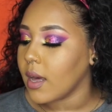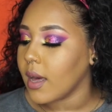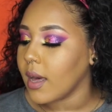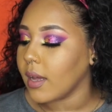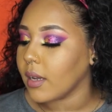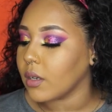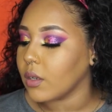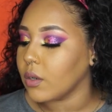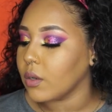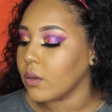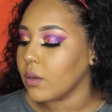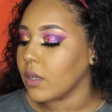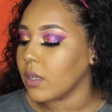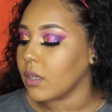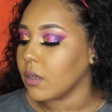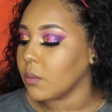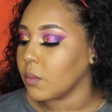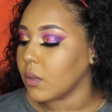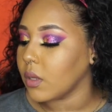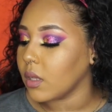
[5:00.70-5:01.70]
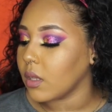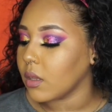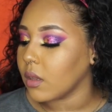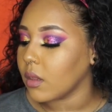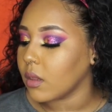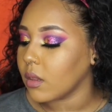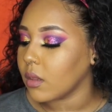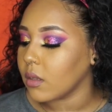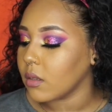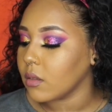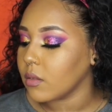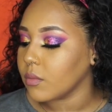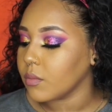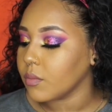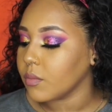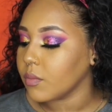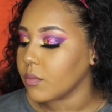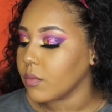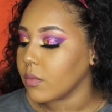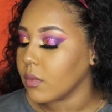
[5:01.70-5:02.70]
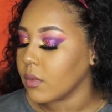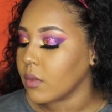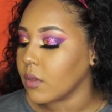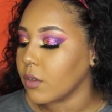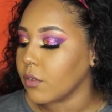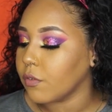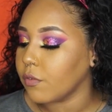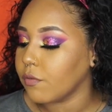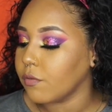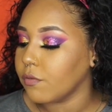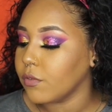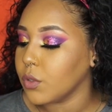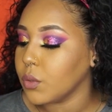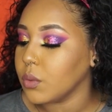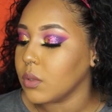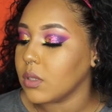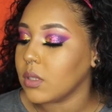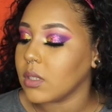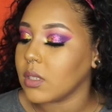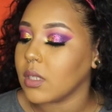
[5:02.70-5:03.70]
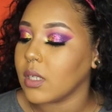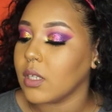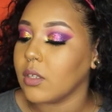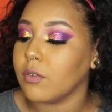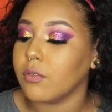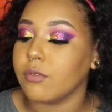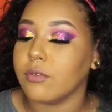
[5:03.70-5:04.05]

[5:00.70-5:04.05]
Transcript: i go in with the fruit and